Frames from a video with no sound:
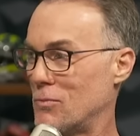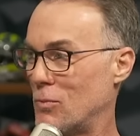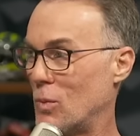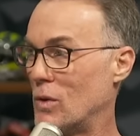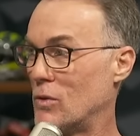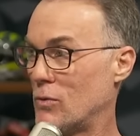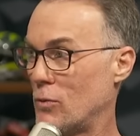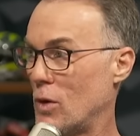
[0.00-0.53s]

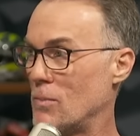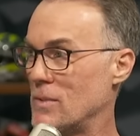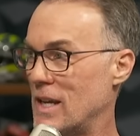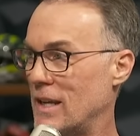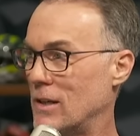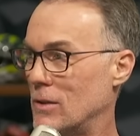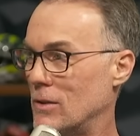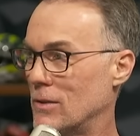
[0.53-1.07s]
was from
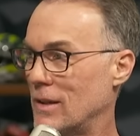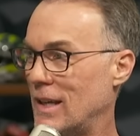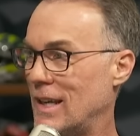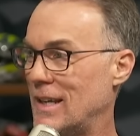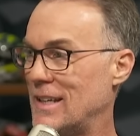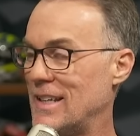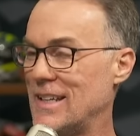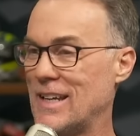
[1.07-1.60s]
Dale,
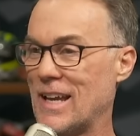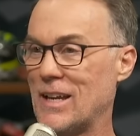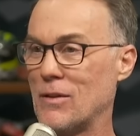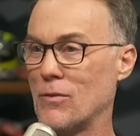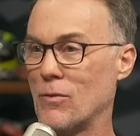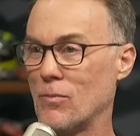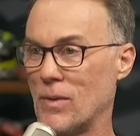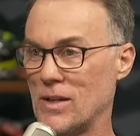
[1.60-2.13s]
and he
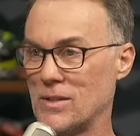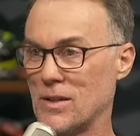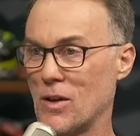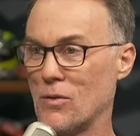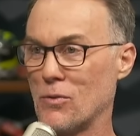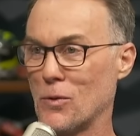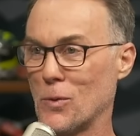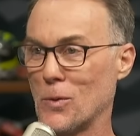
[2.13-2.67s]
gave
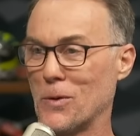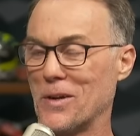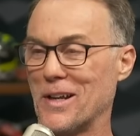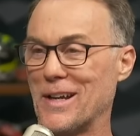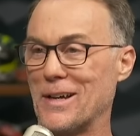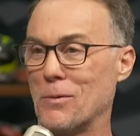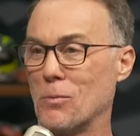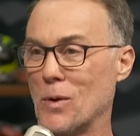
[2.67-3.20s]
myself and
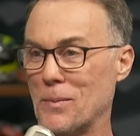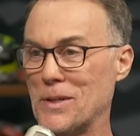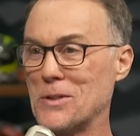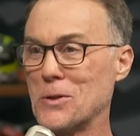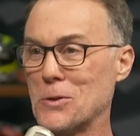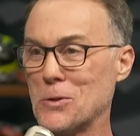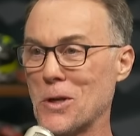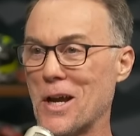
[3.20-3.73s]
Hornaday a
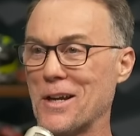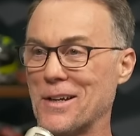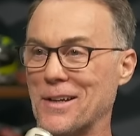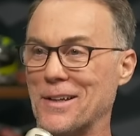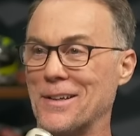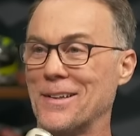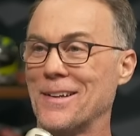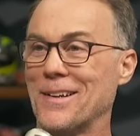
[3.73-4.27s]
Remington
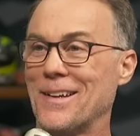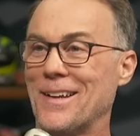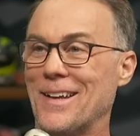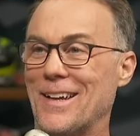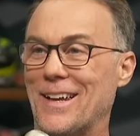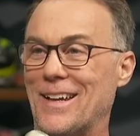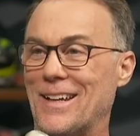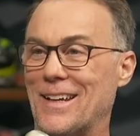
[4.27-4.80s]
shotgun,
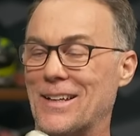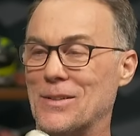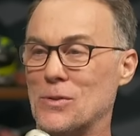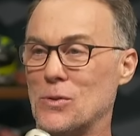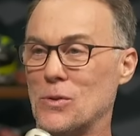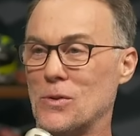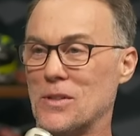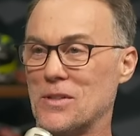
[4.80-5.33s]
and
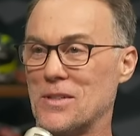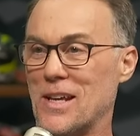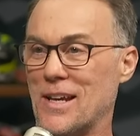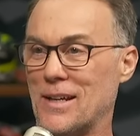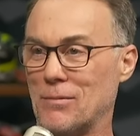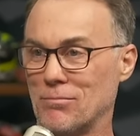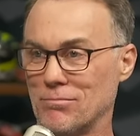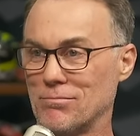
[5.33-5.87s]
to this
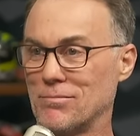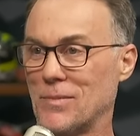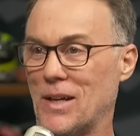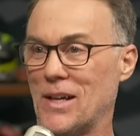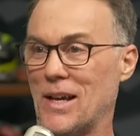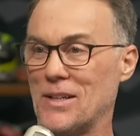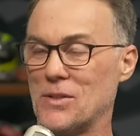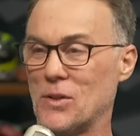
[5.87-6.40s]
day,
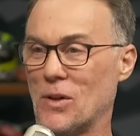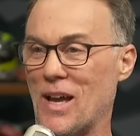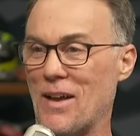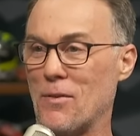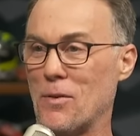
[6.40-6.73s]
I, I still have